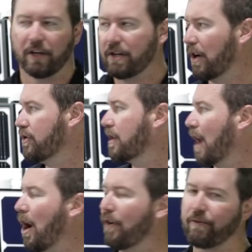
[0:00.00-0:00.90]
Now you
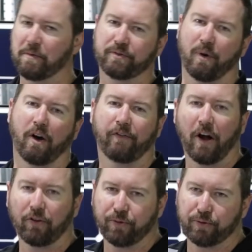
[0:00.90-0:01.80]
go from a 12
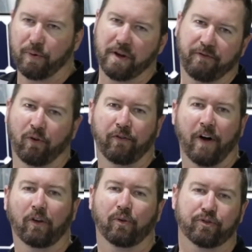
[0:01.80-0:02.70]
volt to a 24
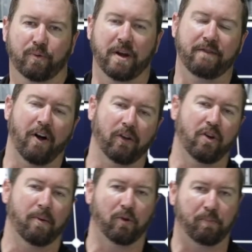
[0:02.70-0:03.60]
volt or a 20 volt
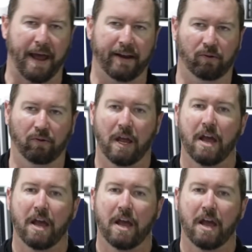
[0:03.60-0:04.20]
nominal panel